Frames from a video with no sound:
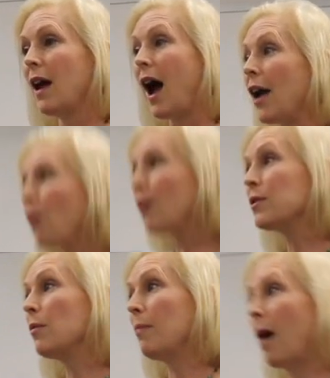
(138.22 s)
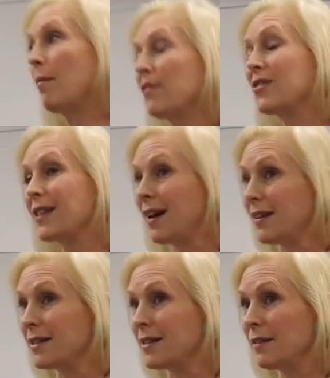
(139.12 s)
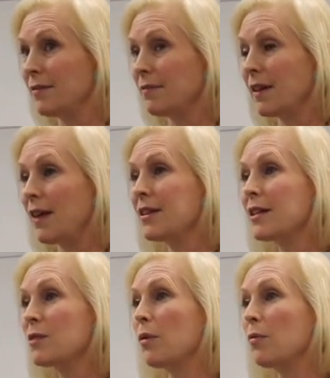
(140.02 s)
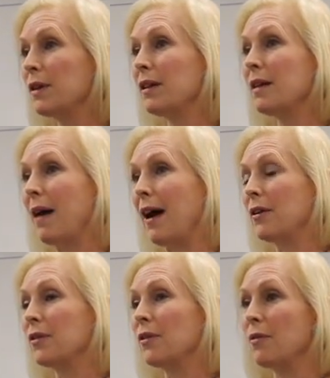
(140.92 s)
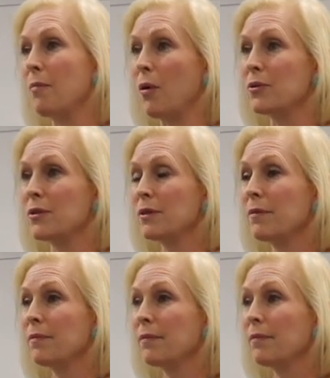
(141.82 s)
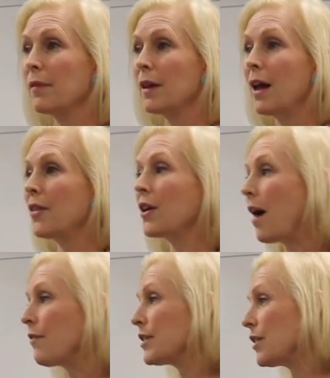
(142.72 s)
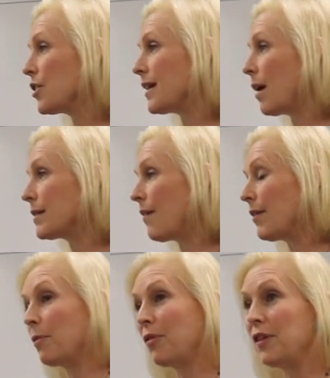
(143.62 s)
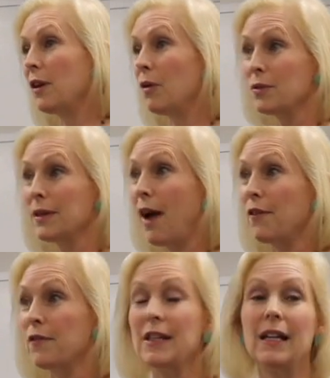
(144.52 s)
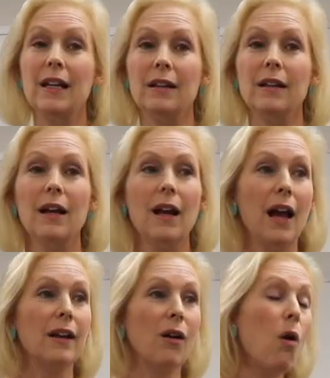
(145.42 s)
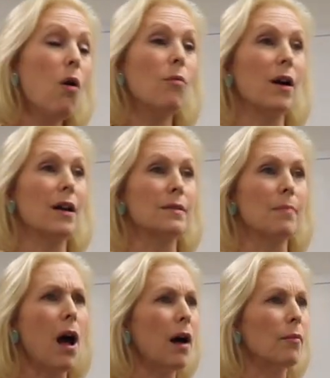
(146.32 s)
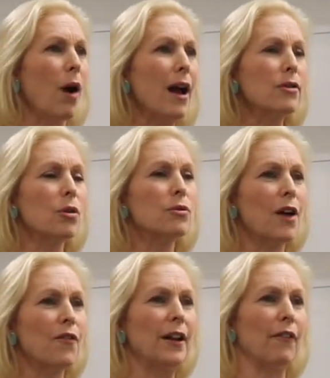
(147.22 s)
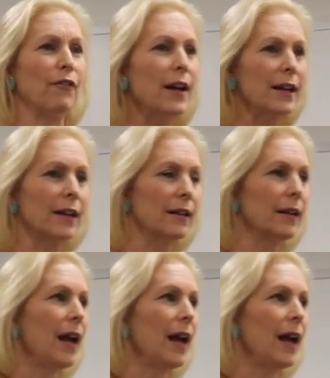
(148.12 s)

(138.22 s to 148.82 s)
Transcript: I also am a mom of sons, and this is what really mattered the most. Conversations I was having with Theo, who's now 15, at home was, Mom, why are you so tough on Al Franken?